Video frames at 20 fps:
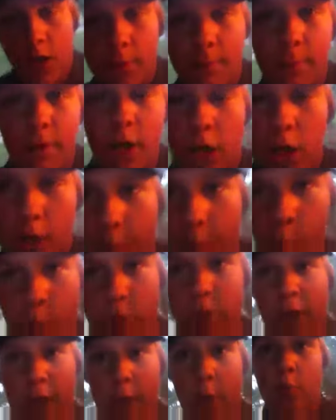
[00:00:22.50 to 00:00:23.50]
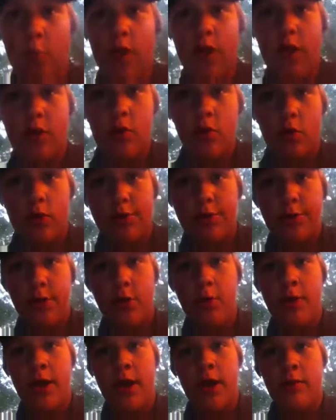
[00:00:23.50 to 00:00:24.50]
But with the hate week with
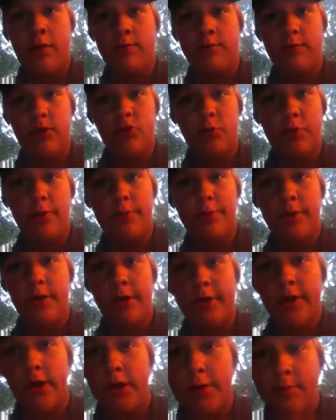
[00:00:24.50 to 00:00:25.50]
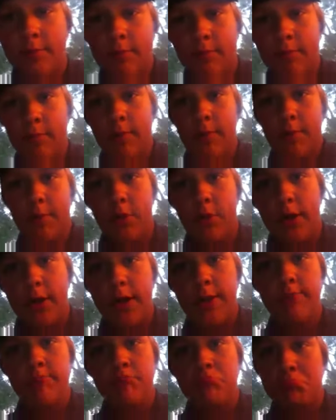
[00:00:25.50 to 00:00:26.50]
you, man, it's been pretty good and
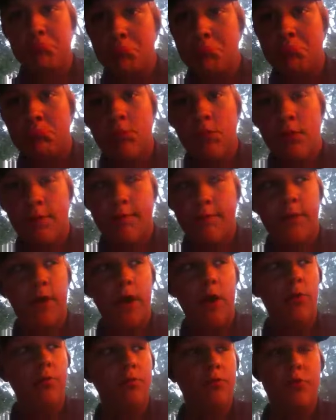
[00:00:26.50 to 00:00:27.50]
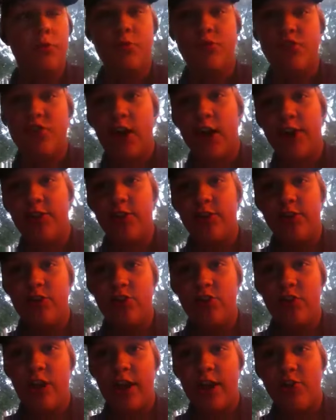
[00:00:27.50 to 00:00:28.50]
pretty, some shots
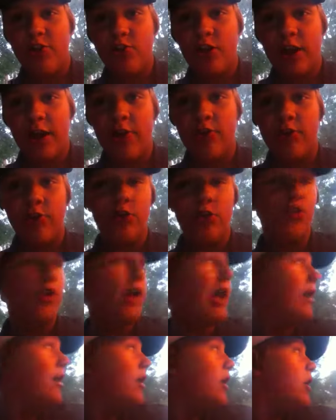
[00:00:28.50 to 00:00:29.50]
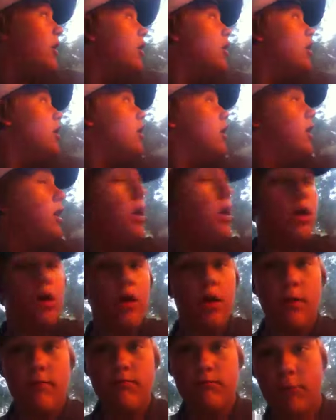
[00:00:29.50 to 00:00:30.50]
exchanged, I guess you could say.
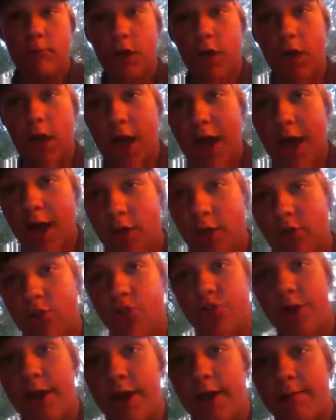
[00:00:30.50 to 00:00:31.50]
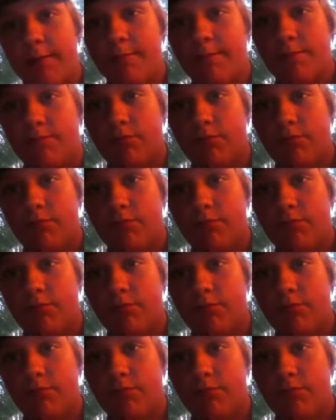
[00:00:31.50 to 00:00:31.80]
But I understand.